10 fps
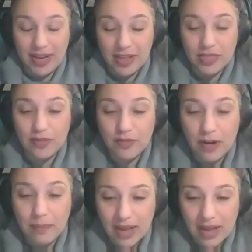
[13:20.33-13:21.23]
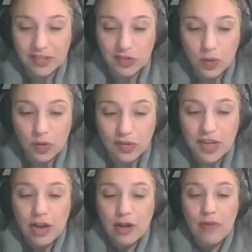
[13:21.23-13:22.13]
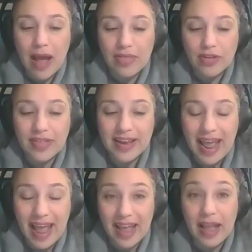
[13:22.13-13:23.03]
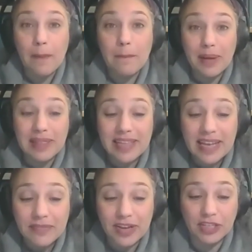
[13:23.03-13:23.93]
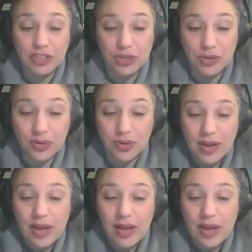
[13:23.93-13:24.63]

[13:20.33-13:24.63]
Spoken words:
in the Farban schools rather than a believing Jew